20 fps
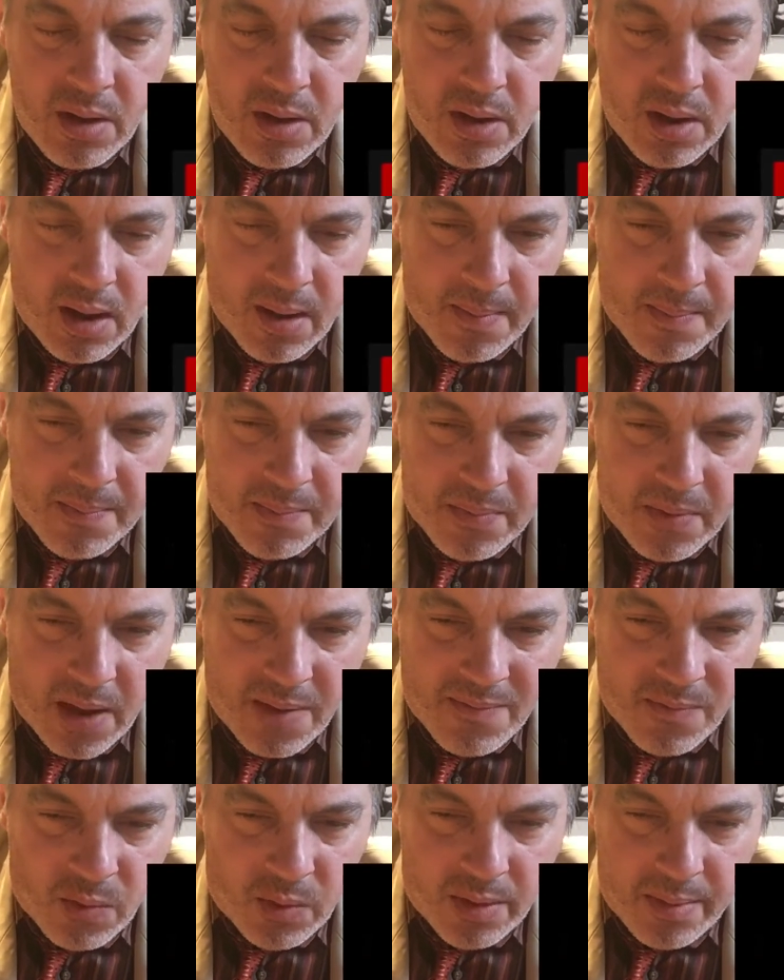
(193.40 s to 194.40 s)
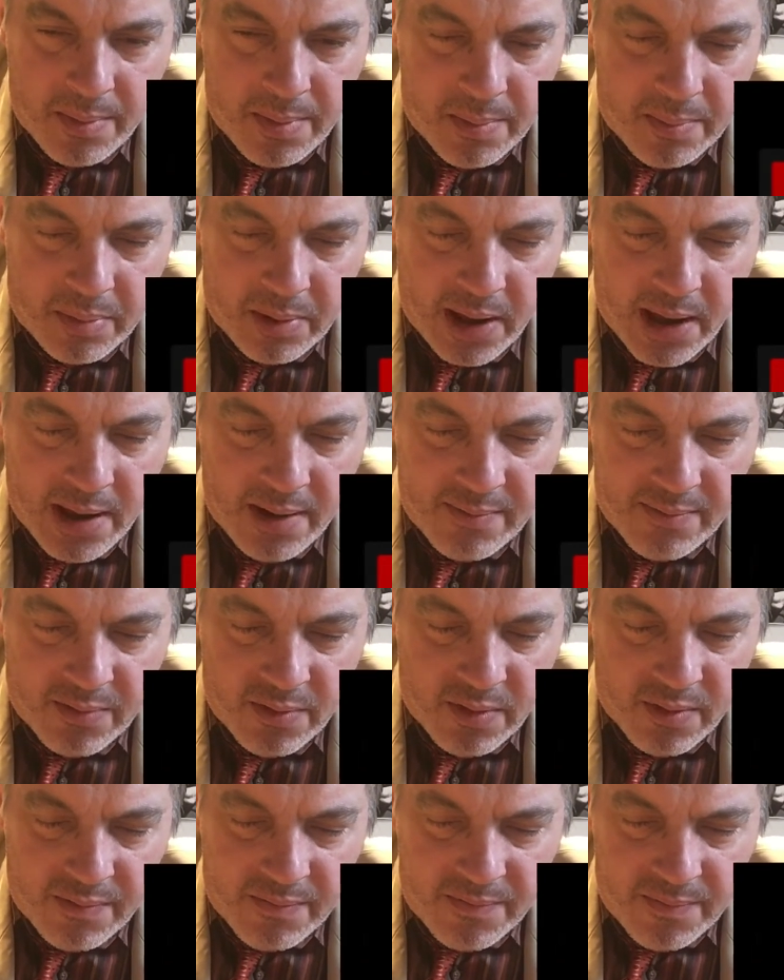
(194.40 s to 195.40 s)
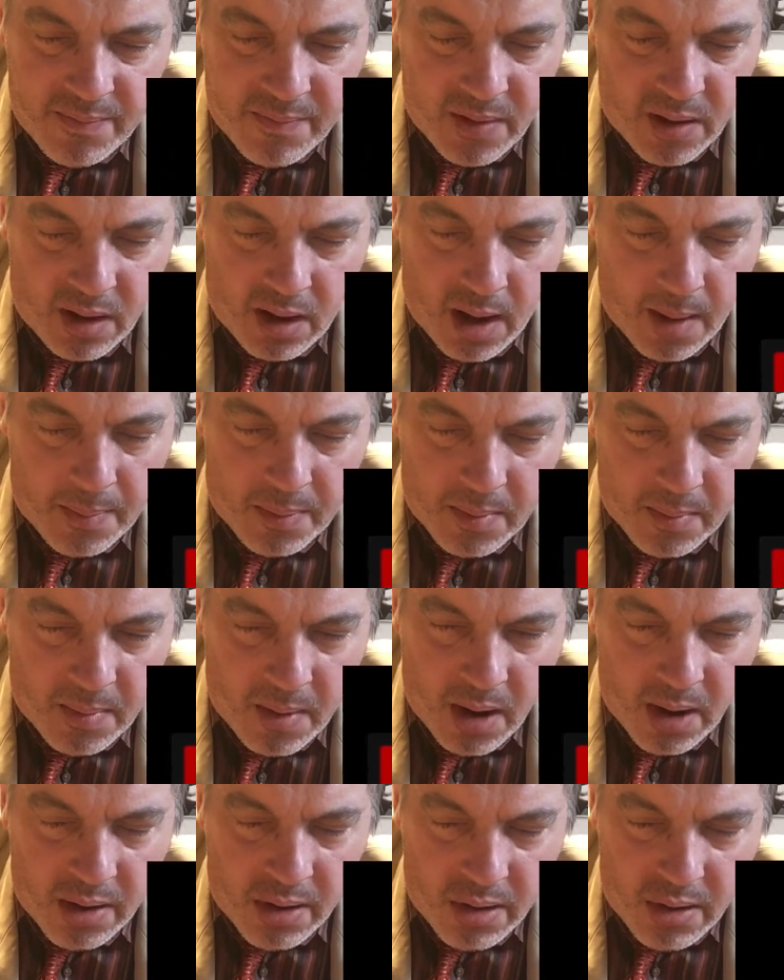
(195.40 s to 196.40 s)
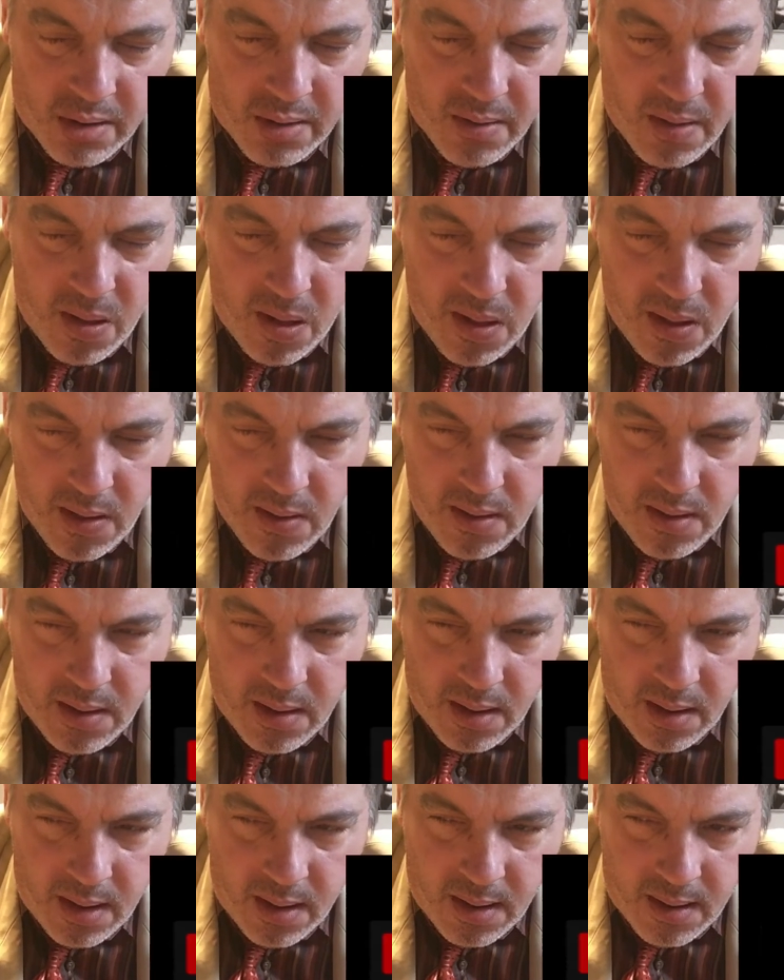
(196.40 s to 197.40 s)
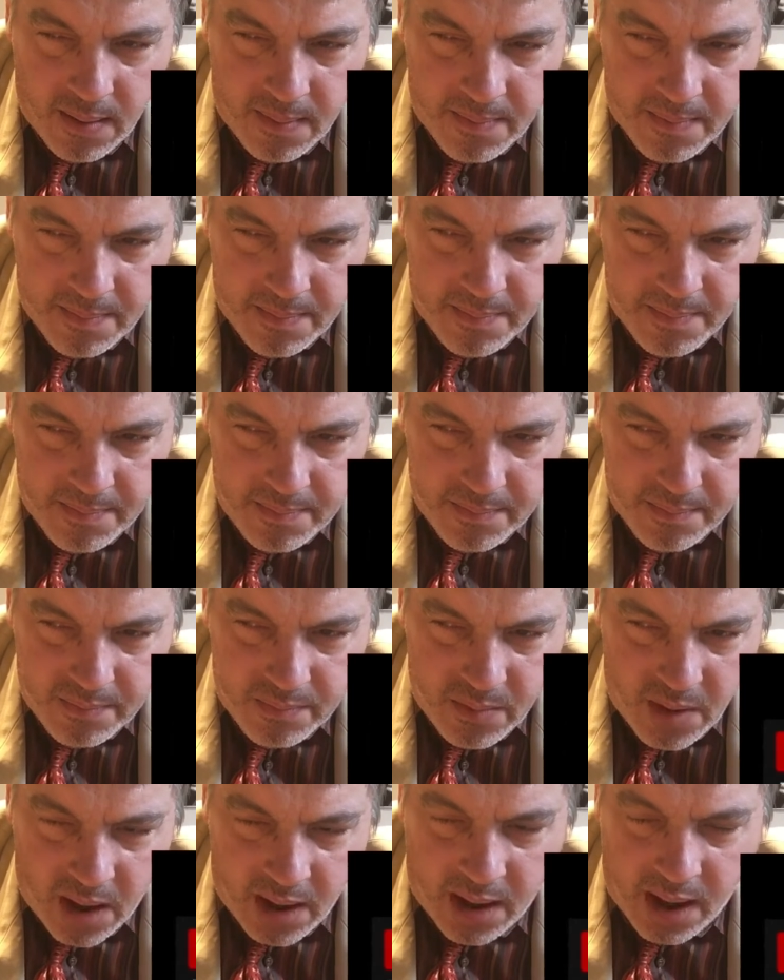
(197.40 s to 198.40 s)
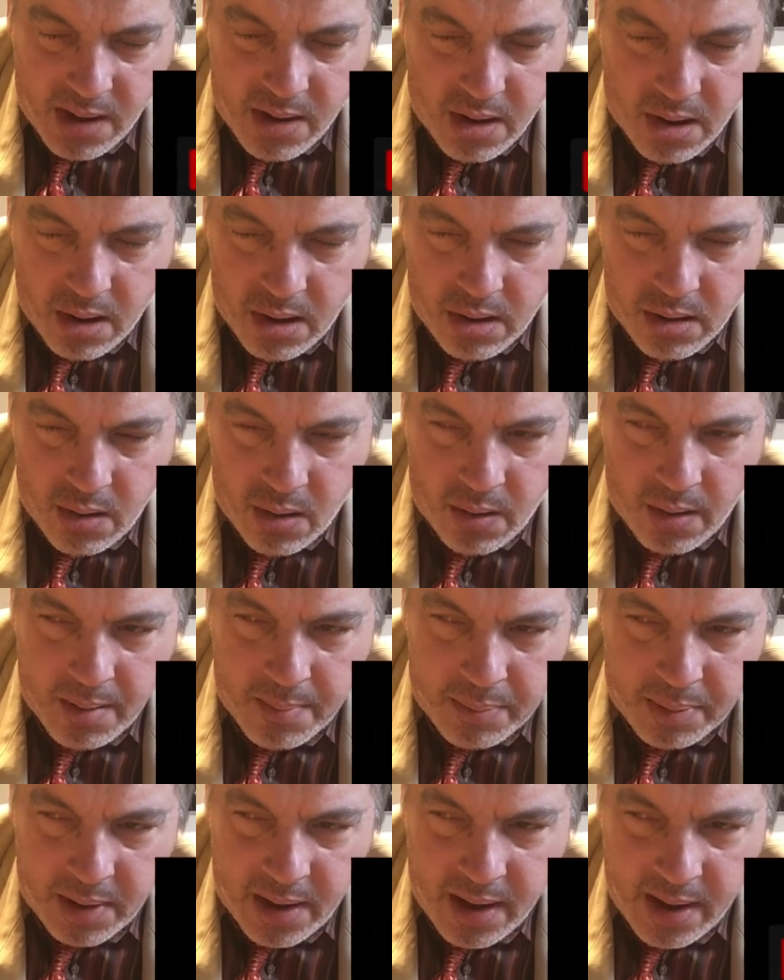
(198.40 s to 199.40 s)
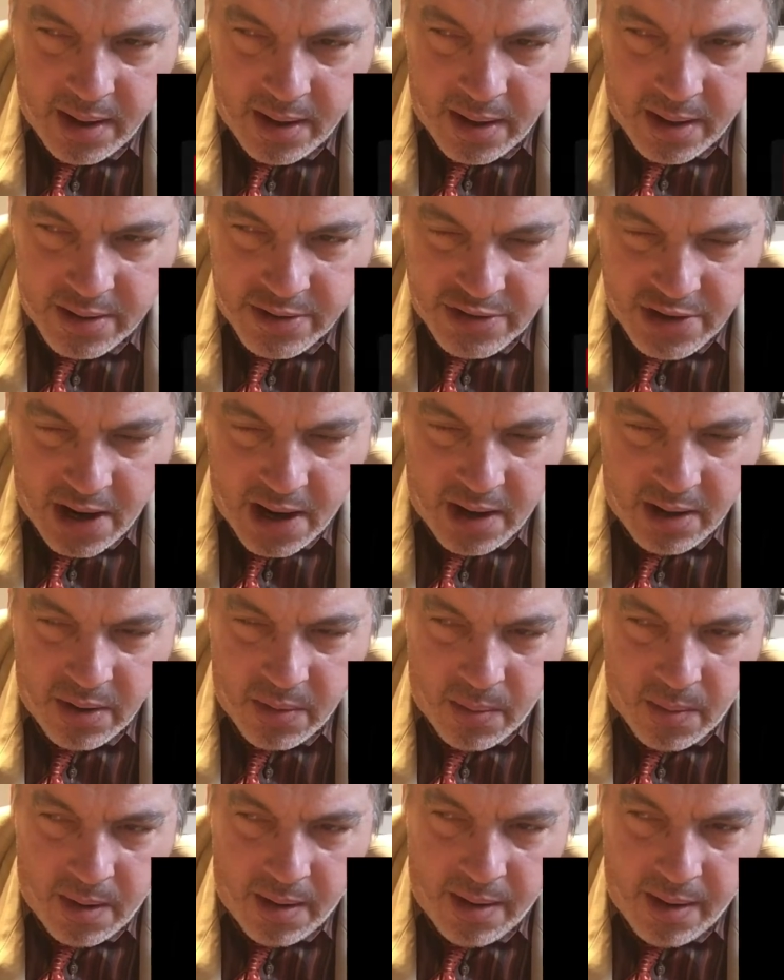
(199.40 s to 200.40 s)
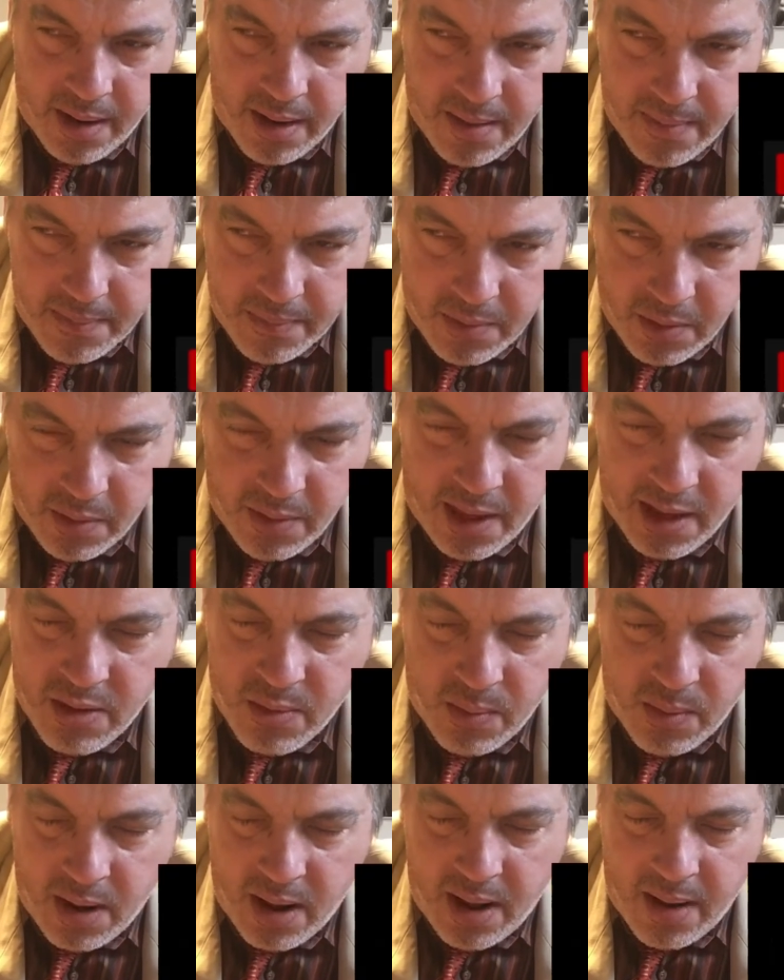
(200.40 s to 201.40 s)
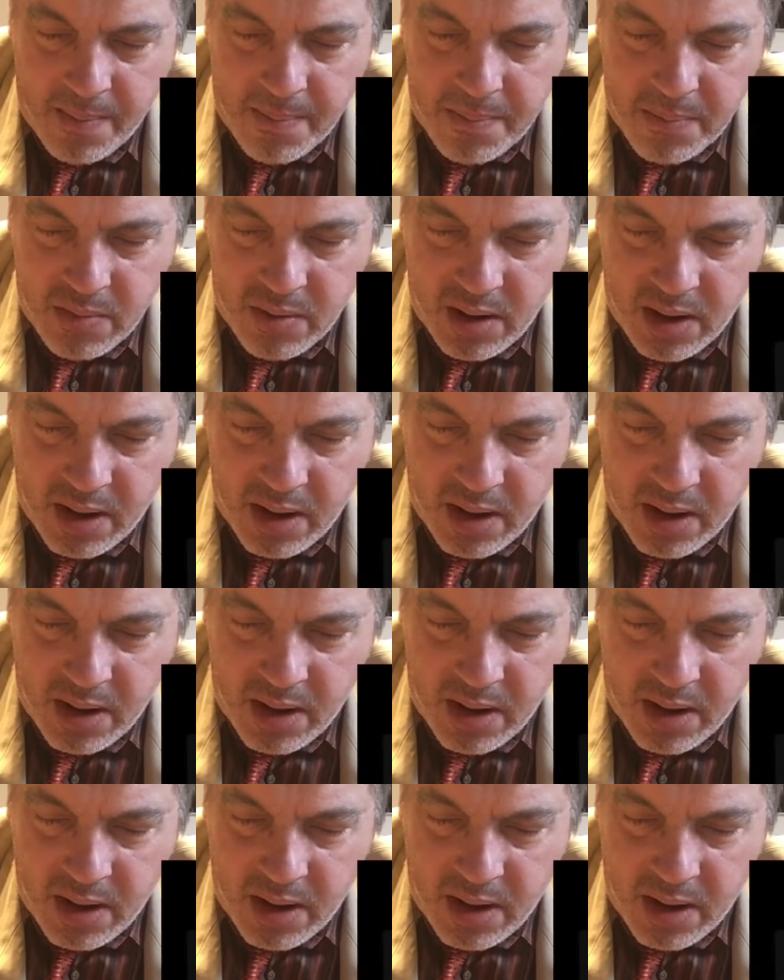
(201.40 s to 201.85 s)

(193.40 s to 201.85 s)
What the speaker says: only been playing for a couple months. I guess I started playing in January, or that's when the